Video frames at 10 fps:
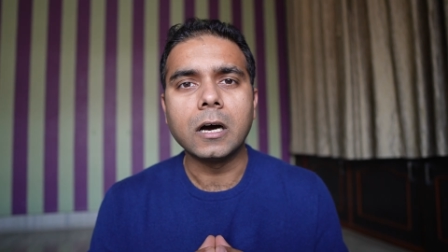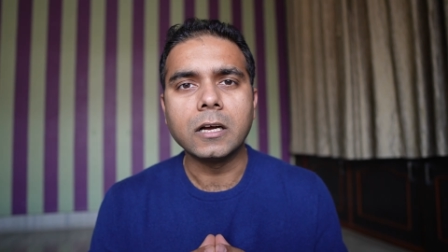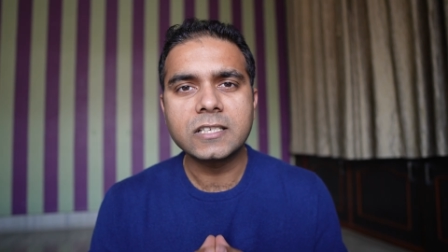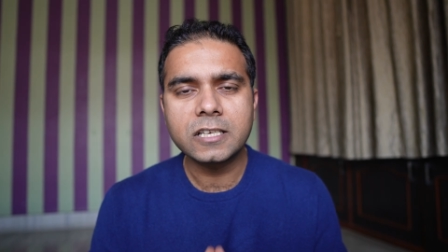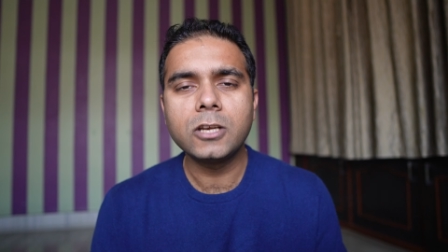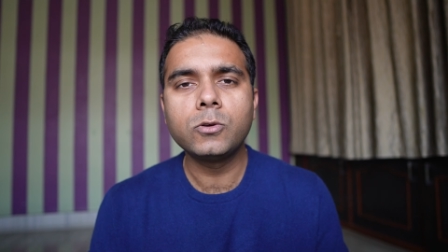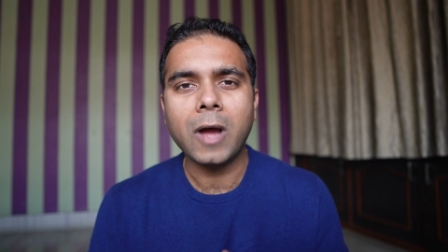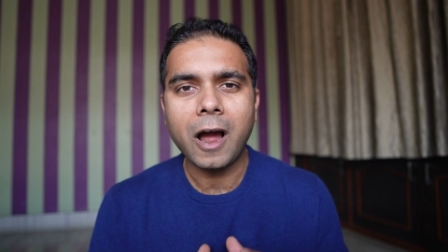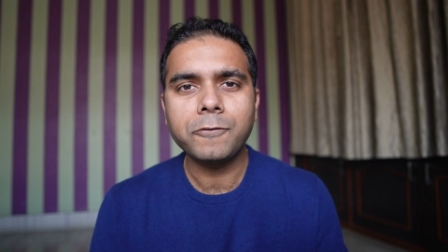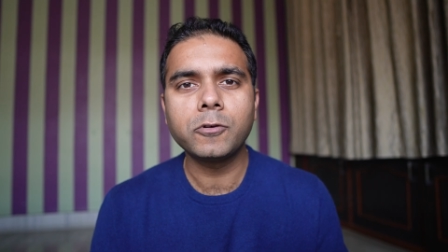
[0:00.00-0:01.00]
still you
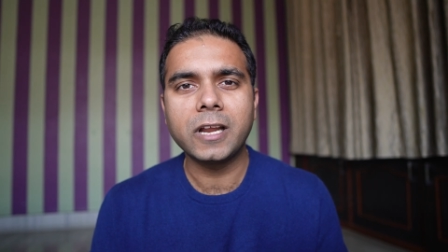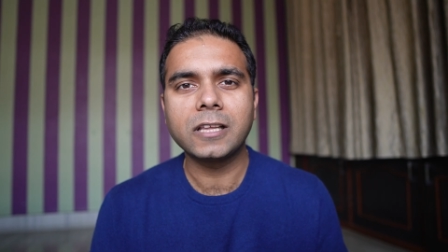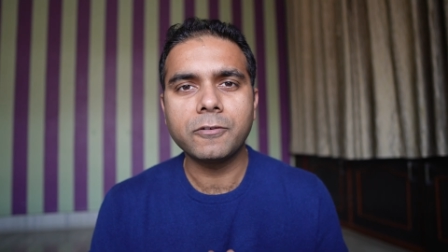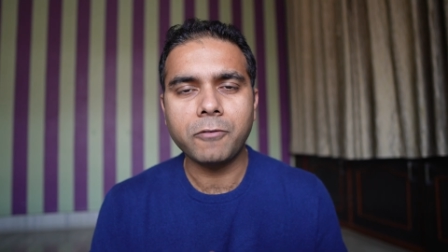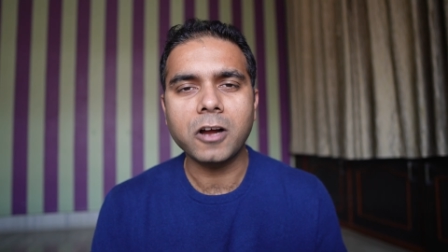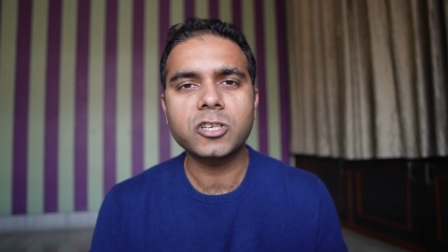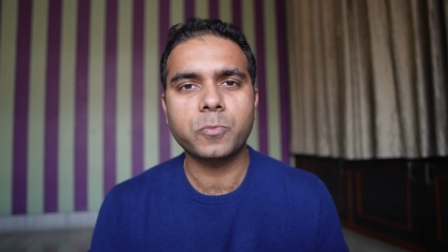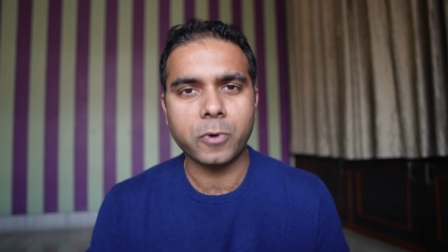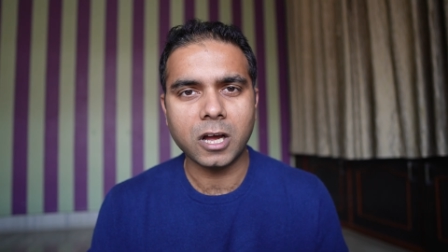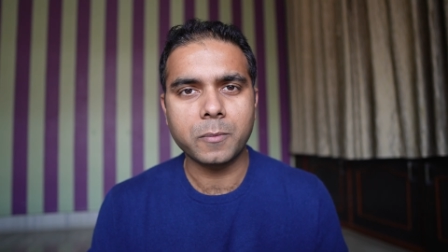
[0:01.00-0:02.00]
have to take the
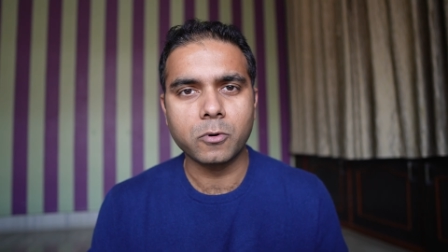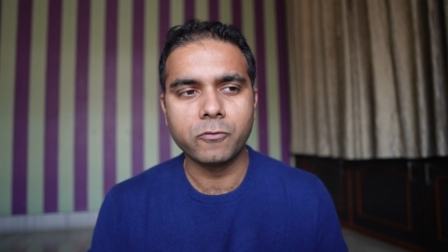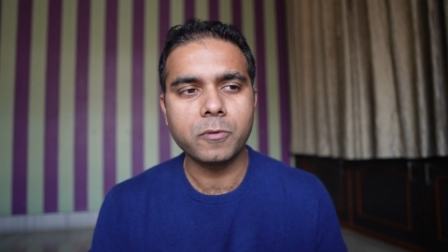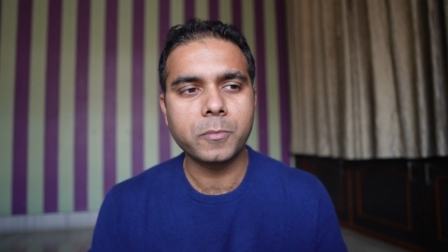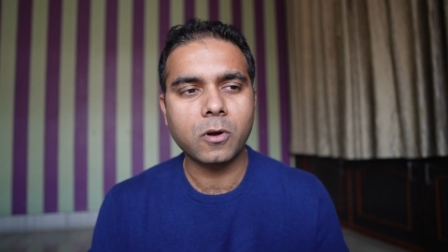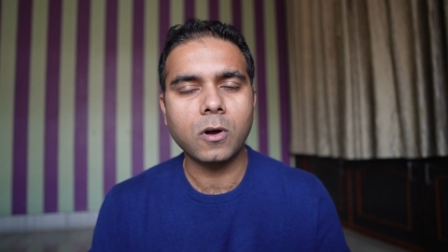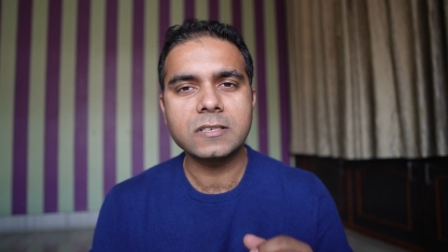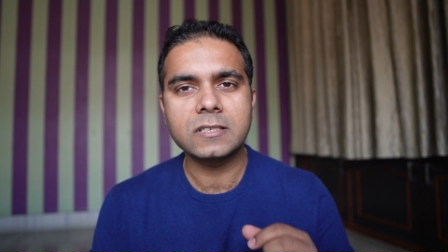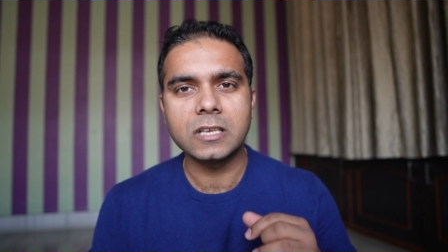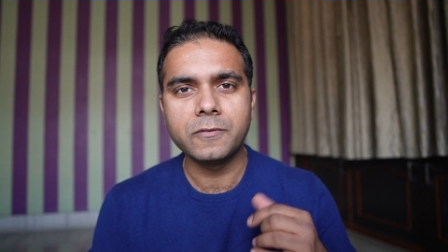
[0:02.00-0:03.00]
Fachsprachprüfung,
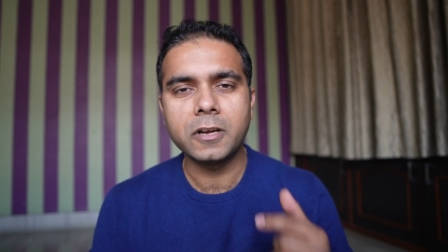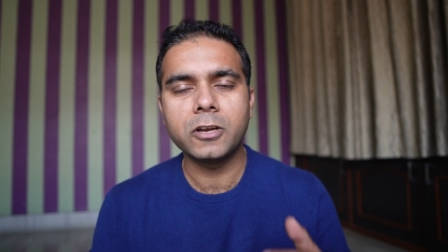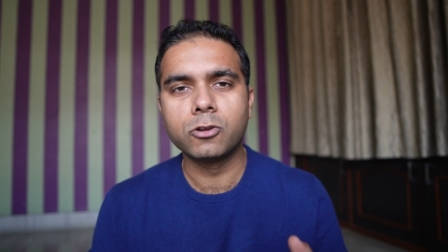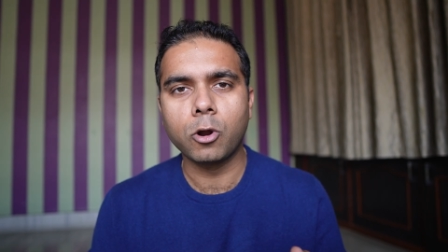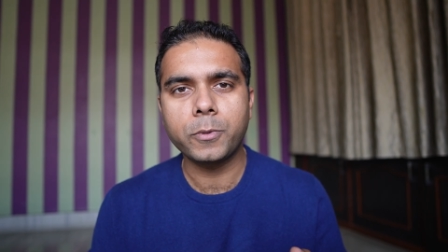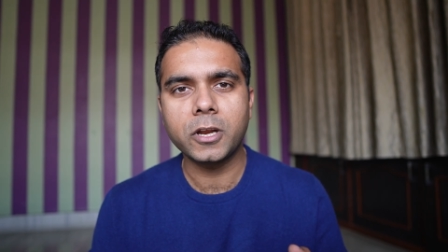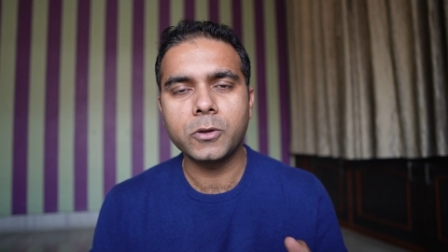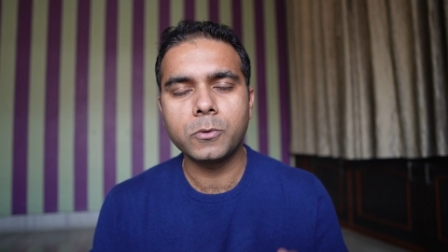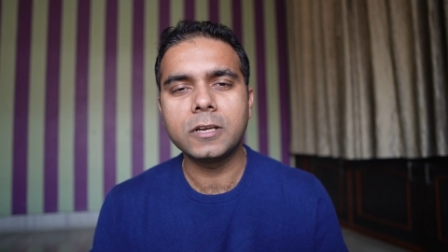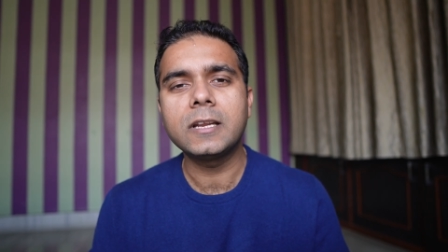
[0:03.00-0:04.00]
because even in European
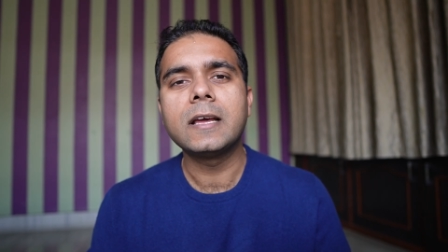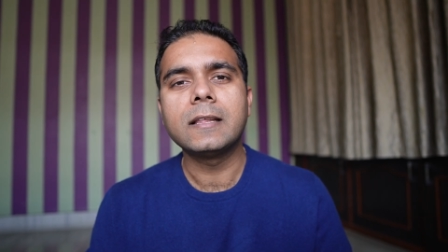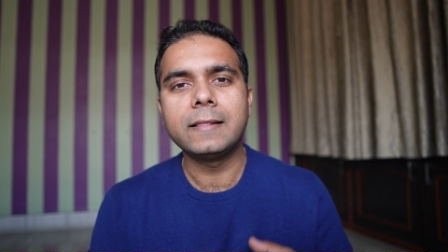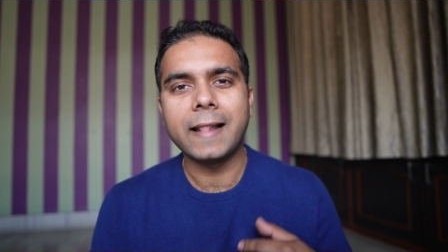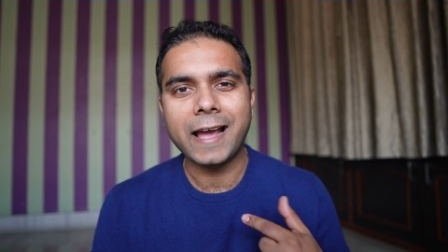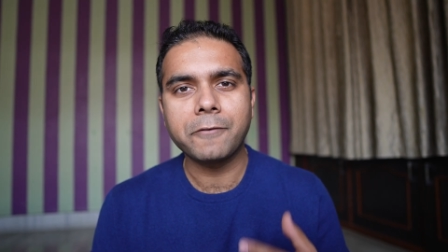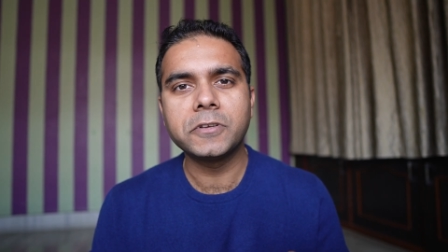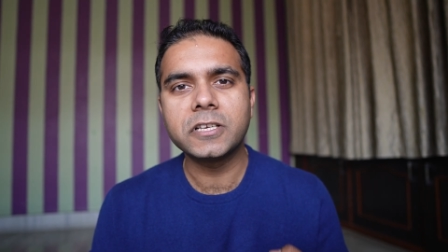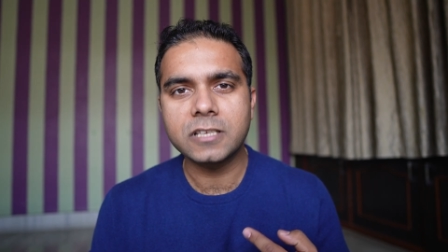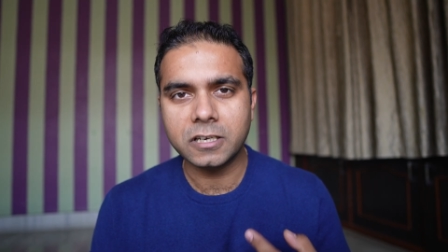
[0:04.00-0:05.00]
Union,
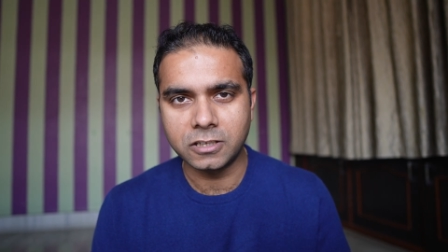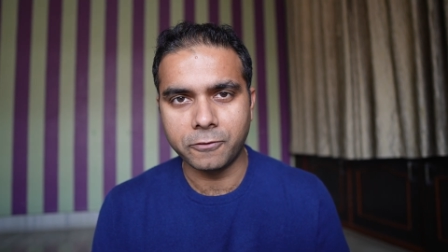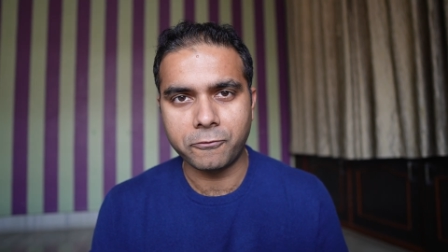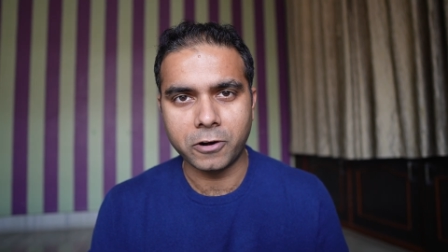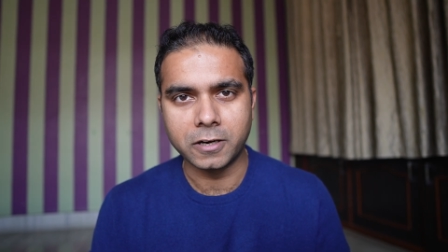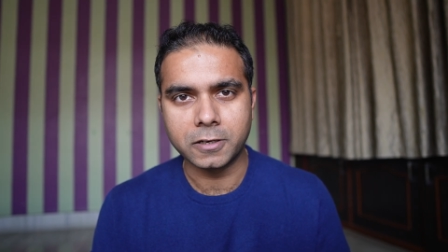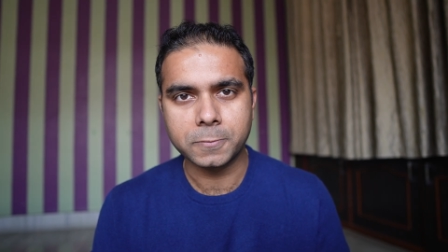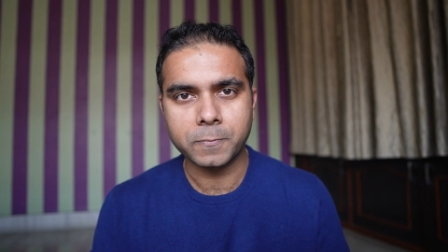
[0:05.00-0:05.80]
languages are different.